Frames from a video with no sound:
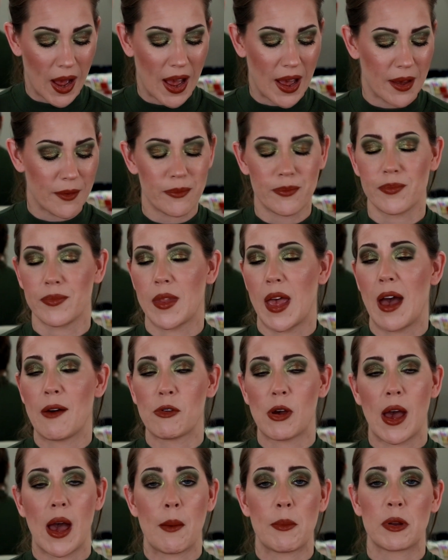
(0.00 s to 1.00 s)
I have a
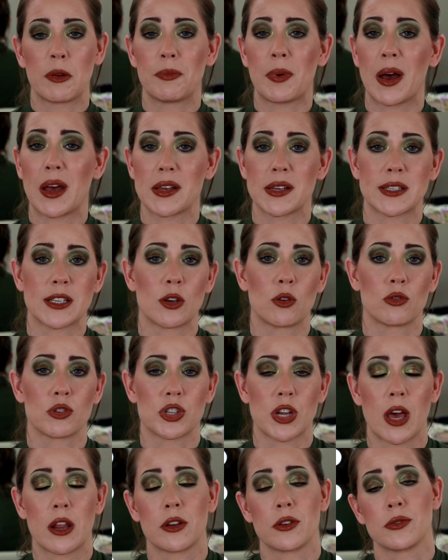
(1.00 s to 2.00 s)
habit of buying single
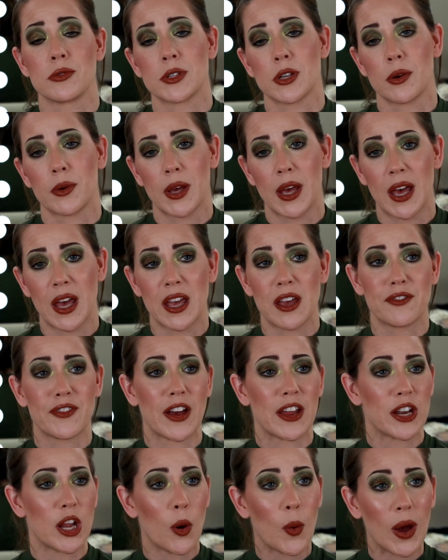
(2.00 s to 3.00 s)
shadows, okay? If I
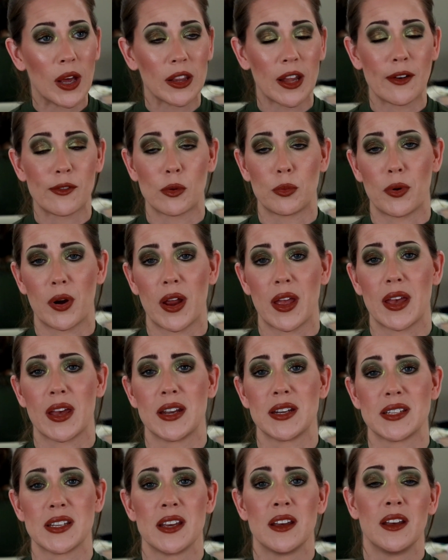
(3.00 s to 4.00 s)
know I love a
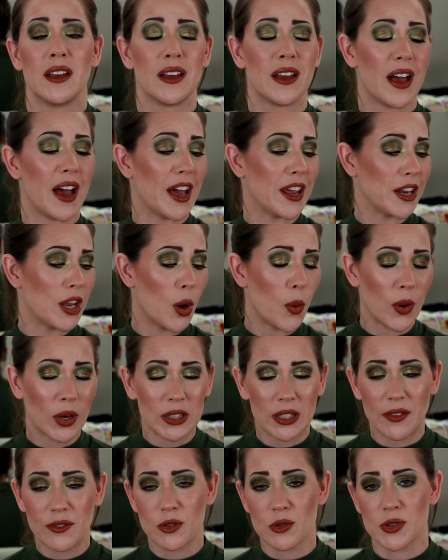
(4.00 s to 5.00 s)
brand, I know I
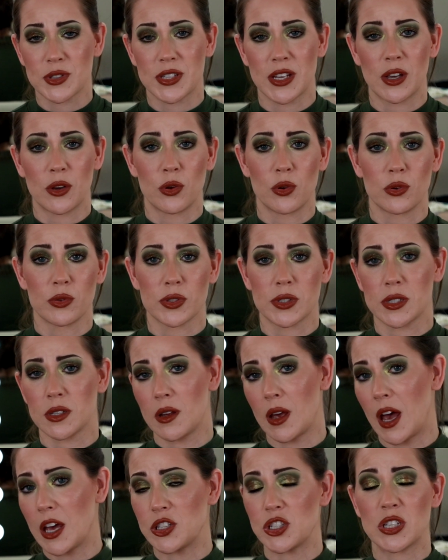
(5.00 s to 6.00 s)
love their singles,
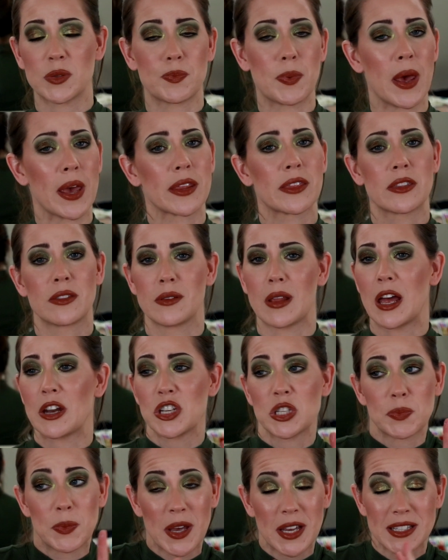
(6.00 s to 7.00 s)
I just
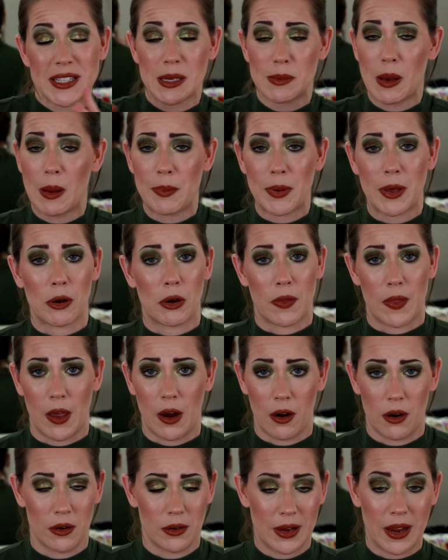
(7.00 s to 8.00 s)
pick some up here and
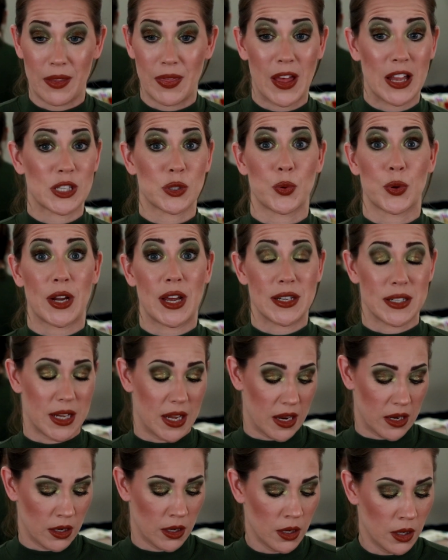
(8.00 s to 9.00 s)
there, and that's what I
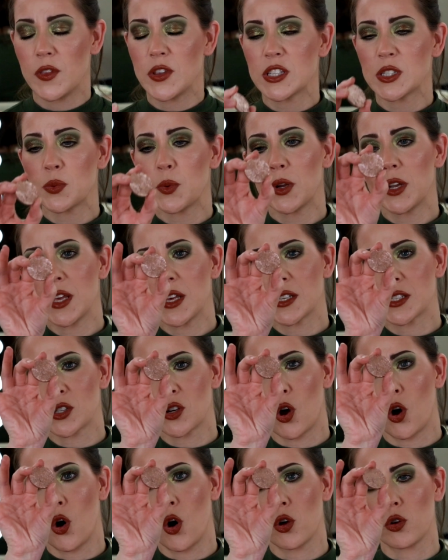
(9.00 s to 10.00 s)
did. This one is
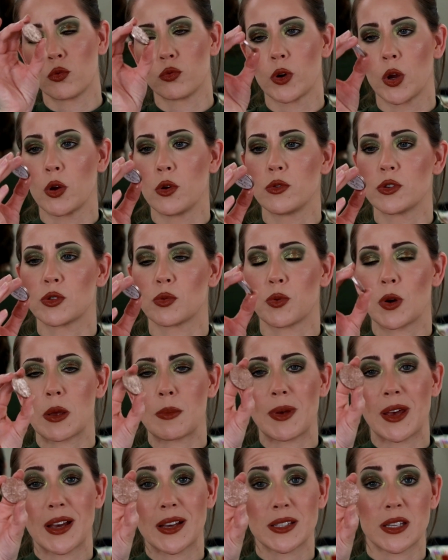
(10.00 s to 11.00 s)
called Rose
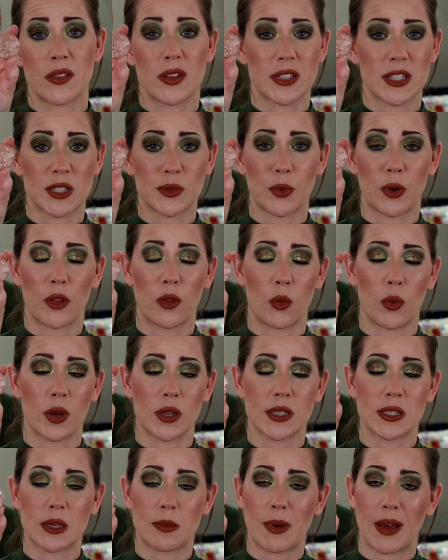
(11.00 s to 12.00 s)
Remix, and this is one of the
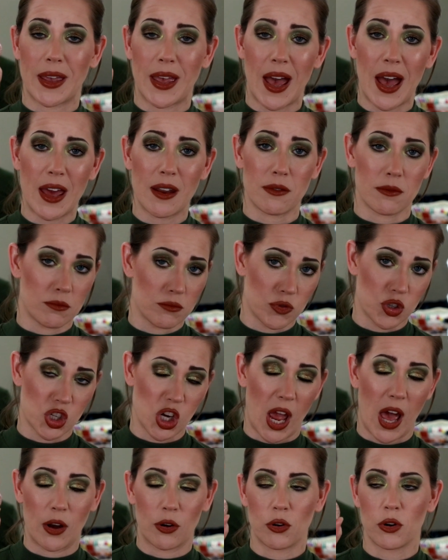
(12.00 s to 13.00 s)
ones that my cat
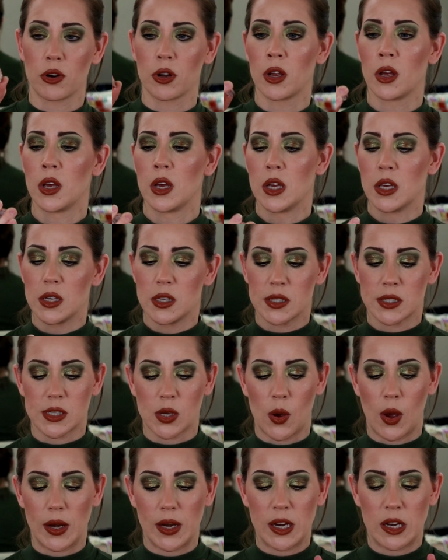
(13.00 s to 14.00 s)
shattered,
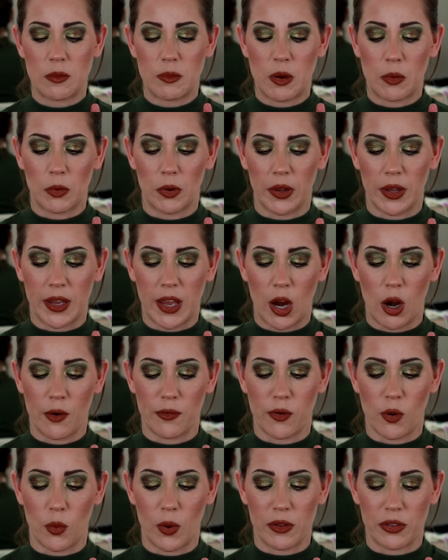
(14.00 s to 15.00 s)
so I need to be really
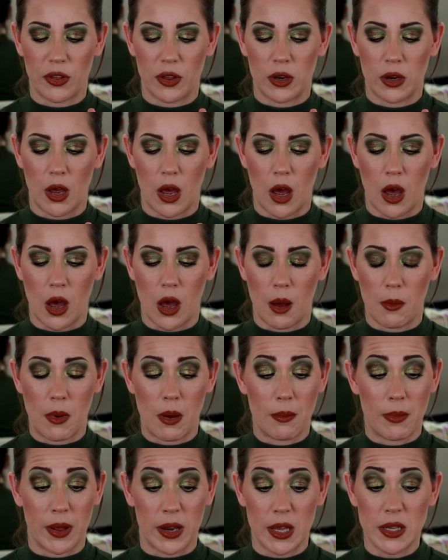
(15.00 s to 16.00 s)
careful with it.
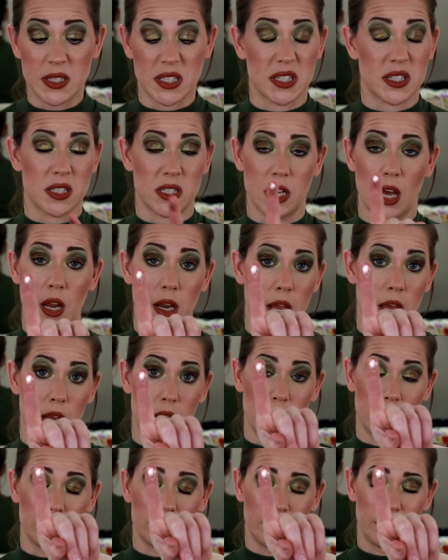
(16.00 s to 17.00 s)
But it's
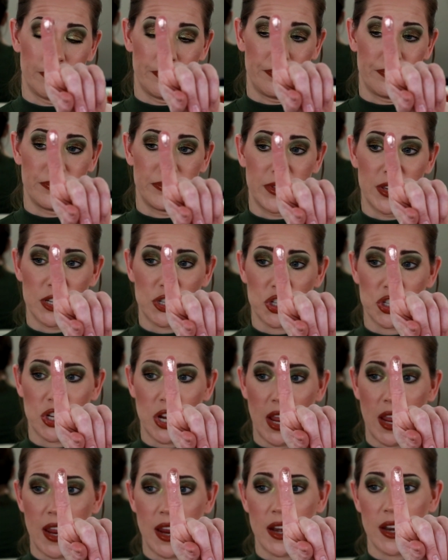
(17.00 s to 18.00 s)
stunning. This
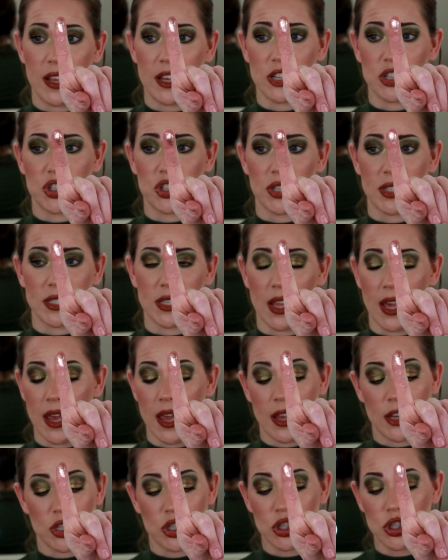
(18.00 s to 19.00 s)
shade is just
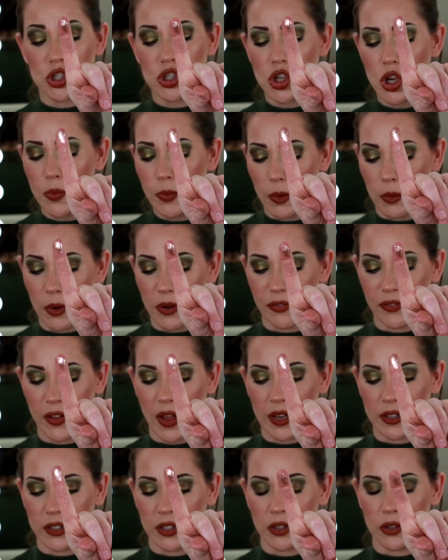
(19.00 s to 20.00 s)
like super
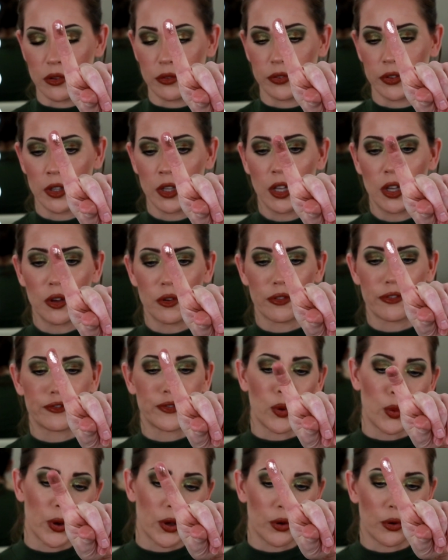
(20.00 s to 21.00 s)
reflective,
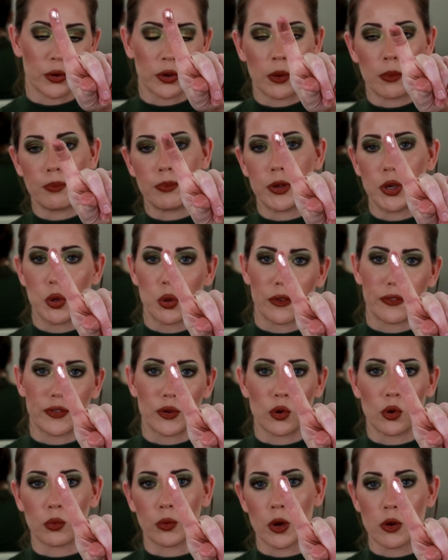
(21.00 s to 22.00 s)
foiled,
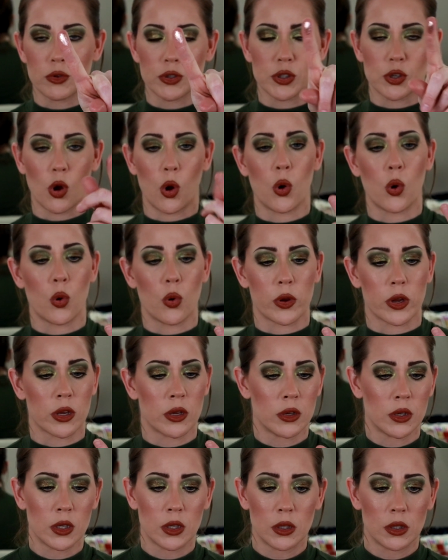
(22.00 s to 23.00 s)
beautiful, rose gold
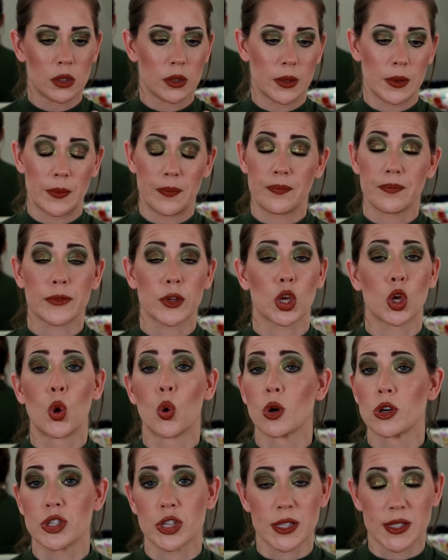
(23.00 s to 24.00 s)

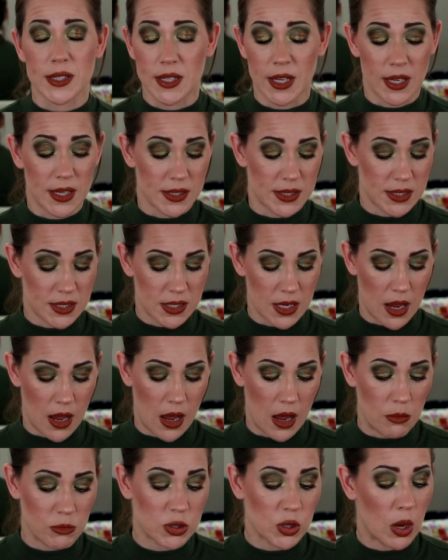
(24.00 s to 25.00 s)
gorgeousness.
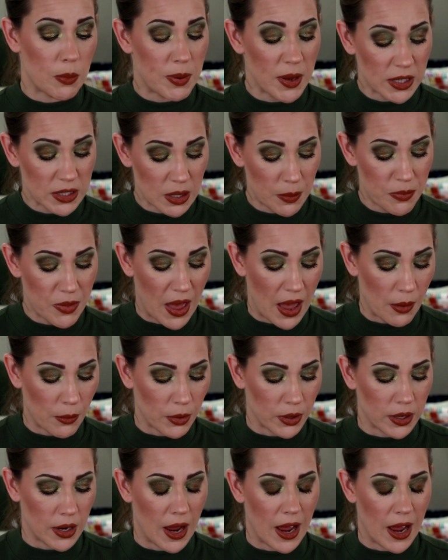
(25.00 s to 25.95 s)
So I picked up that one.